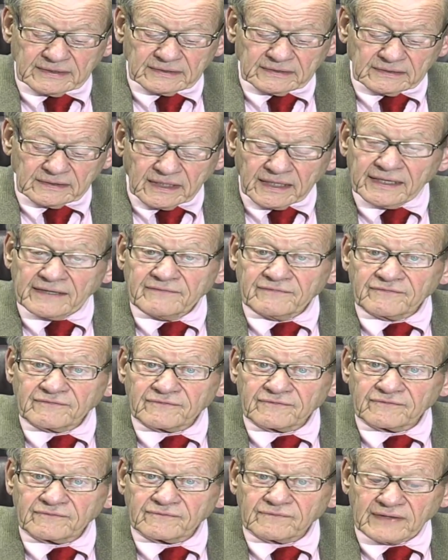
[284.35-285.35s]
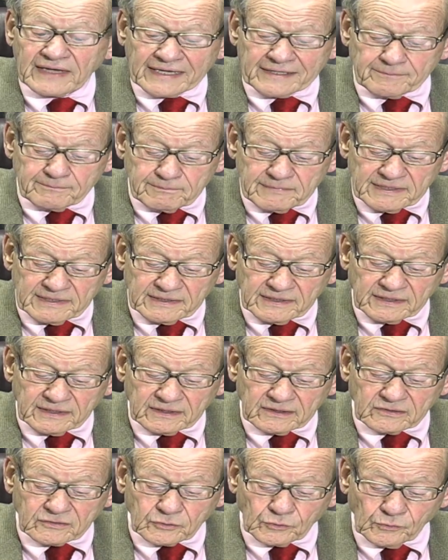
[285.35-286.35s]
Life had
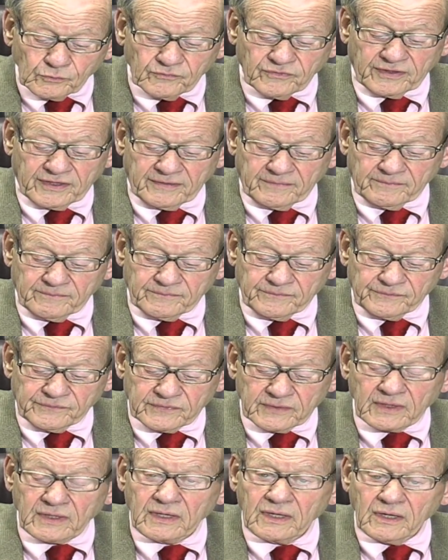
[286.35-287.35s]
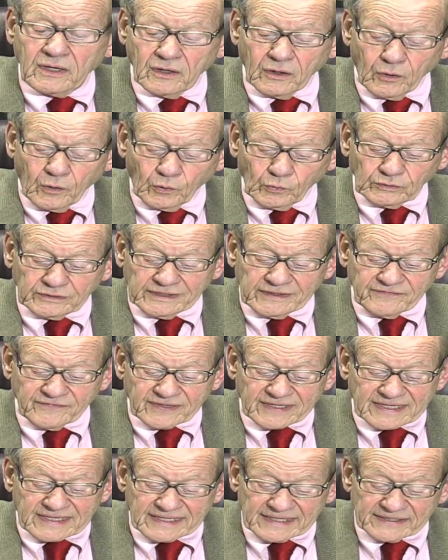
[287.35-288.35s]
meaning to them, only
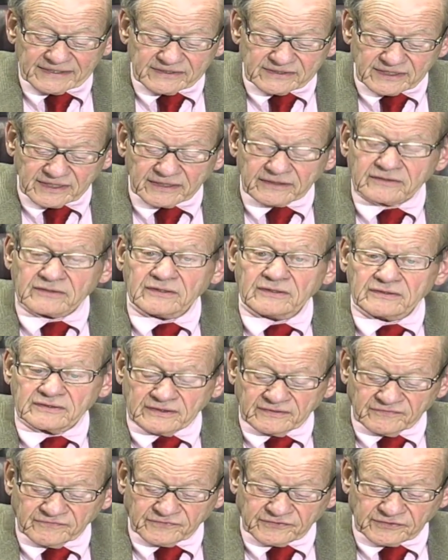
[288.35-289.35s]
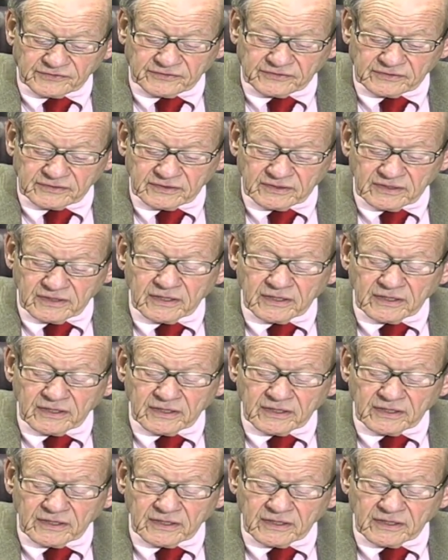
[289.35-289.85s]
the content differed.